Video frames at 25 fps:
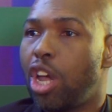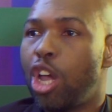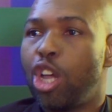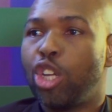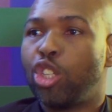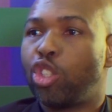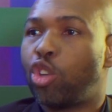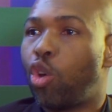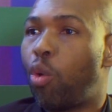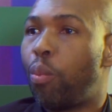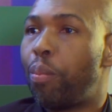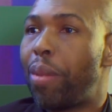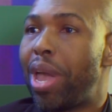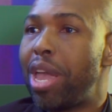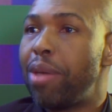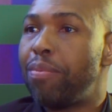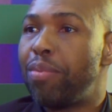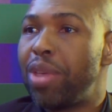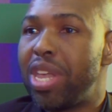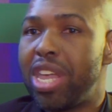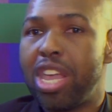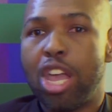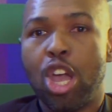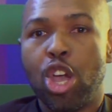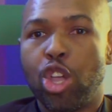So
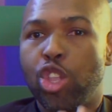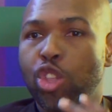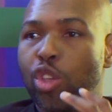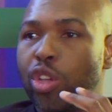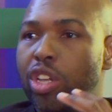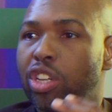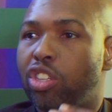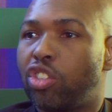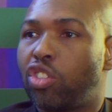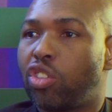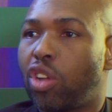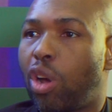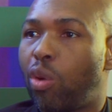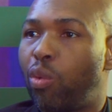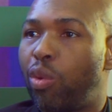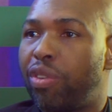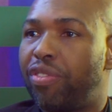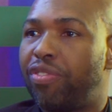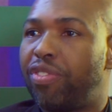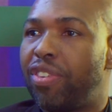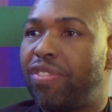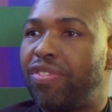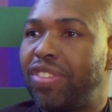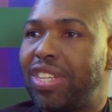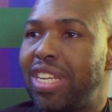maybe you could start with
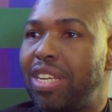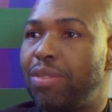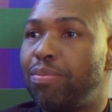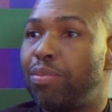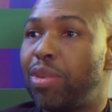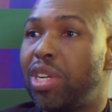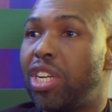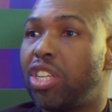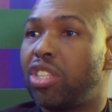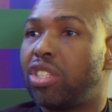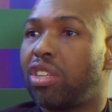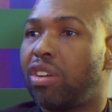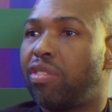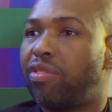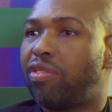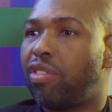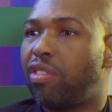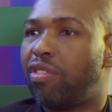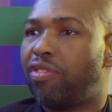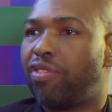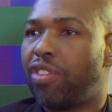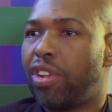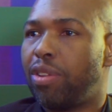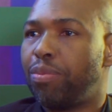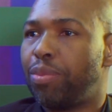15 minutes of
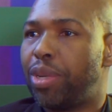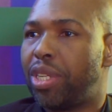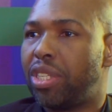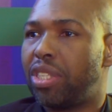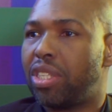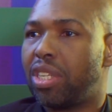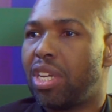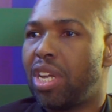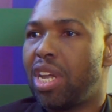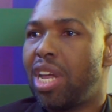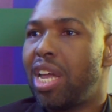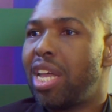fulfillment.